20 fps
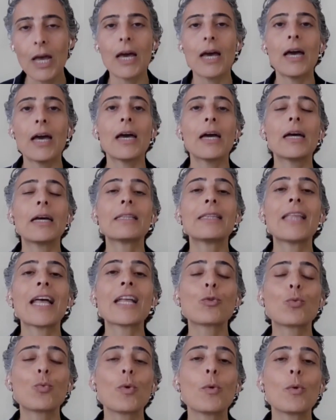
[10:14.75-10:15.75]

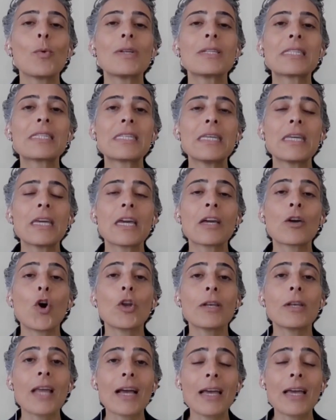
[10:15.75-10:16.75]
That we will see
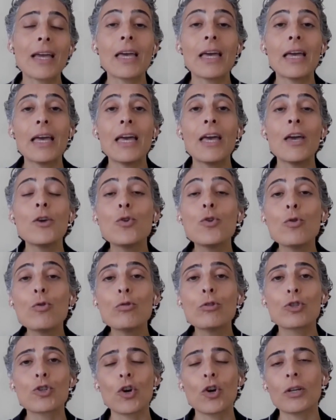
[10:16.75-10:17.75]
a huge